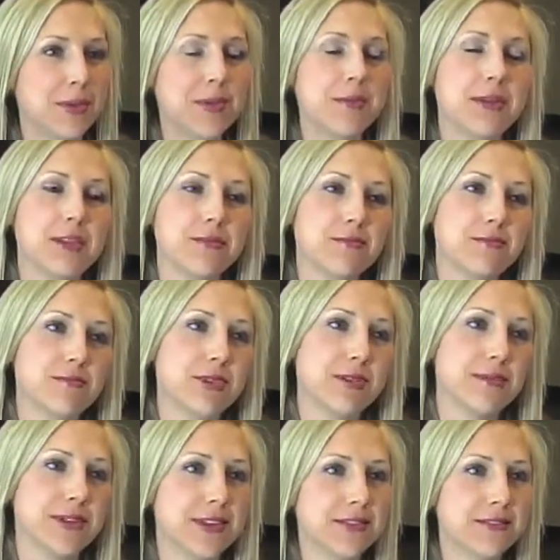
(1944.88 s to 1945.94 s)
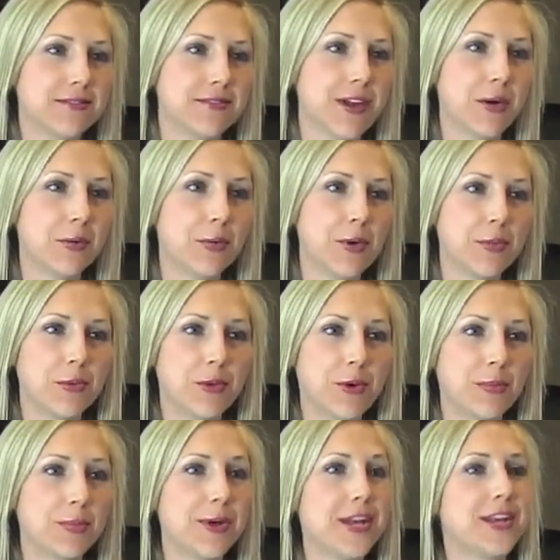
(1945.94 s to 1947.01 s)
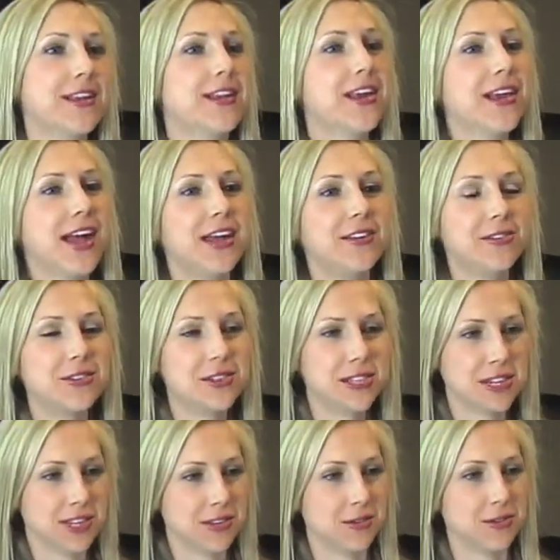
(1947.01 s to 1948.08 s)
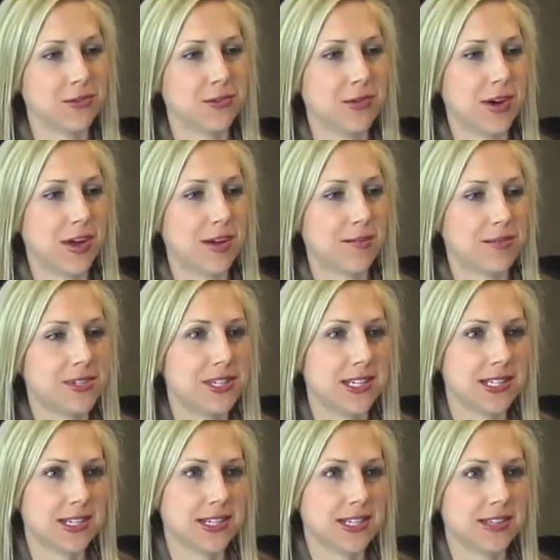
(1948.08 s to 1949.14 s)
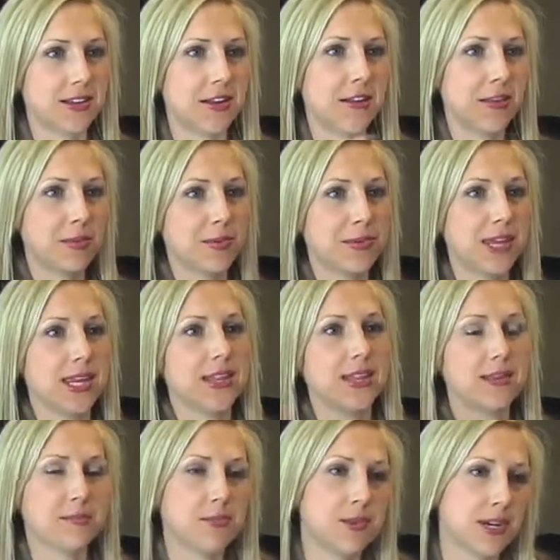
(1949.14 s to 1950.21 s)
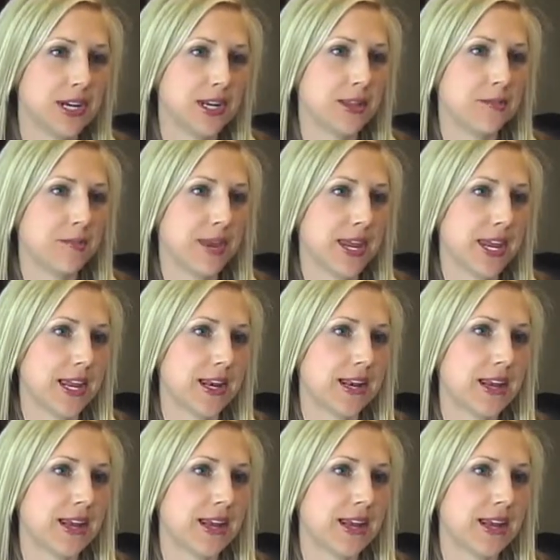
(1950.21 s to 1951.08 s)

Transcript: you. Maybe not one more, but I noticed that you seasoned on the plate, then put it in the pan,